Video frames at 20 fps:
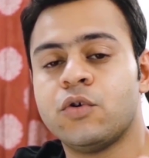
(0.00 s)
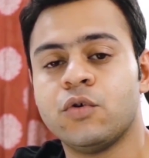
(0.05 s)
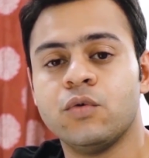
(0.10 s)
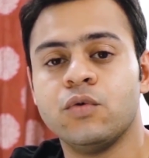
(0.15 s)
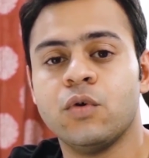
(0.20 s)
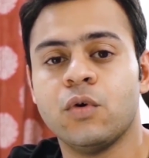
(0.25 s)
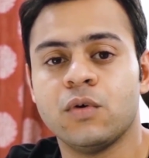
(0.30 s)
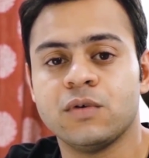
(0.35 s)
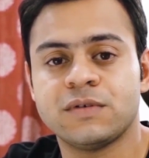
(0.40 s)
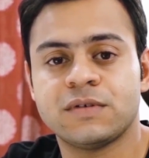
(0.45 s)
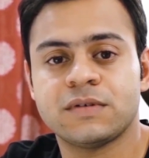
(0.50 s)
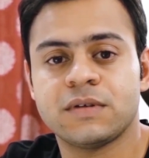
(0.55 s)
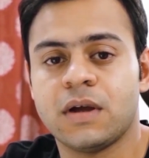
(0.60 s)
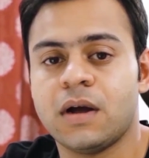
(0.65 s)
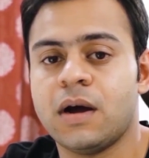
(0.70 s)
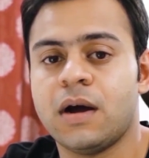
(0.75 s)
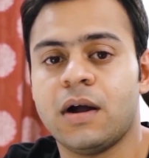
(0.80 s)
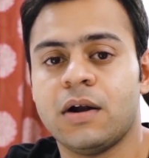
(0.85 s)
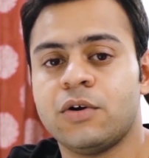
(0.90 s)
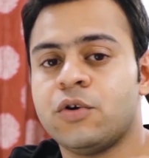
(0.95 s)
to those,
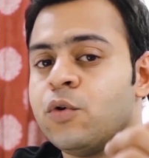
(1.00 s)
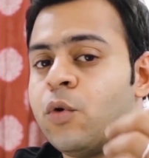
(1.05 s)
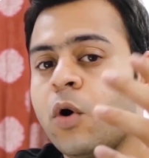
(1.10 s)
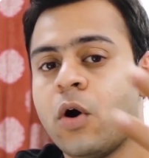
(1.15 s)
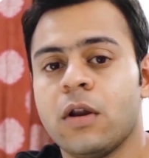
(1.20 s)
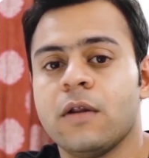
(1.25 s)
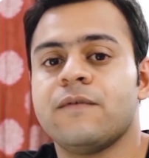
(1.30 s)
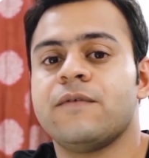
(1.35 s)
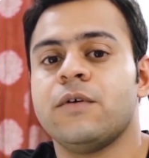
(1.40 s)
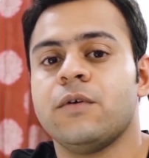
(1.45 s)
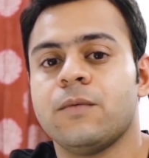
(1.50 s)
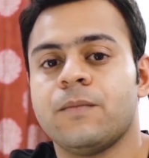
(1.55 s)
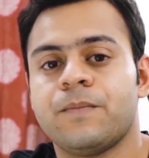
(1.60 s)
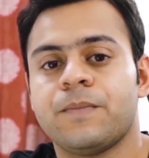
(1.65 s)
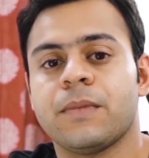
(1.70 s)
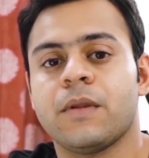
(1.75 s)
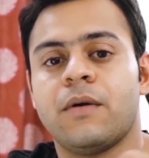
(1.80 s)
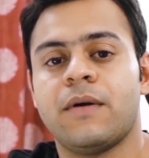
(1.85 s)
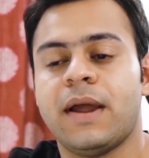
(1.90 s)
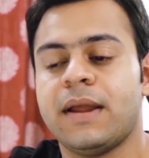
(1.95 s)
to all of you,
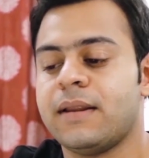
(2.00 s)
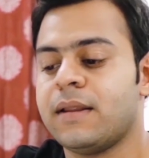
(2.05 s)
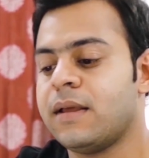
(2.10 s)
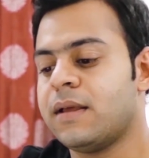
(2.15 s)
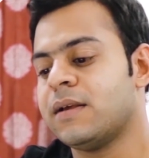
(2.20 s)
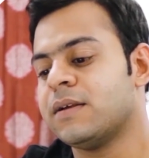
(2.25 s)
right?